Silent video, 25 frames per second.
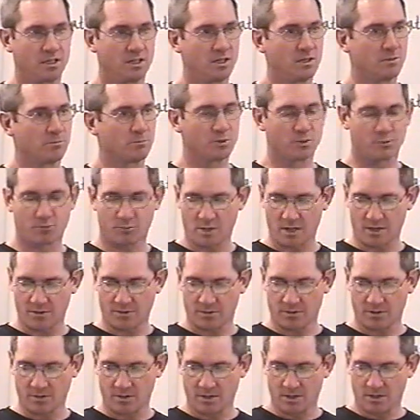but
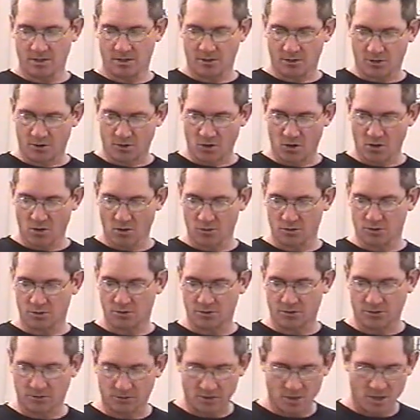rather go to the
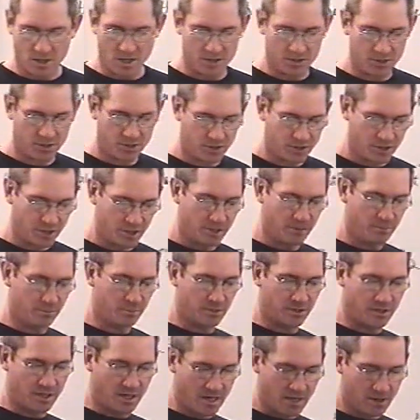lost sheep of the
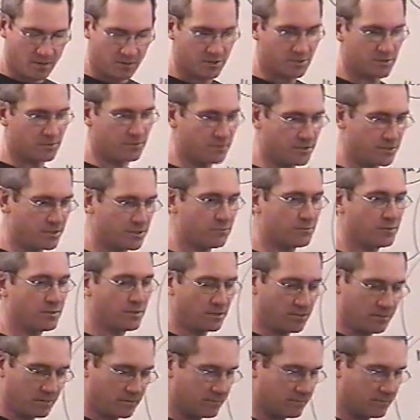house of Israel.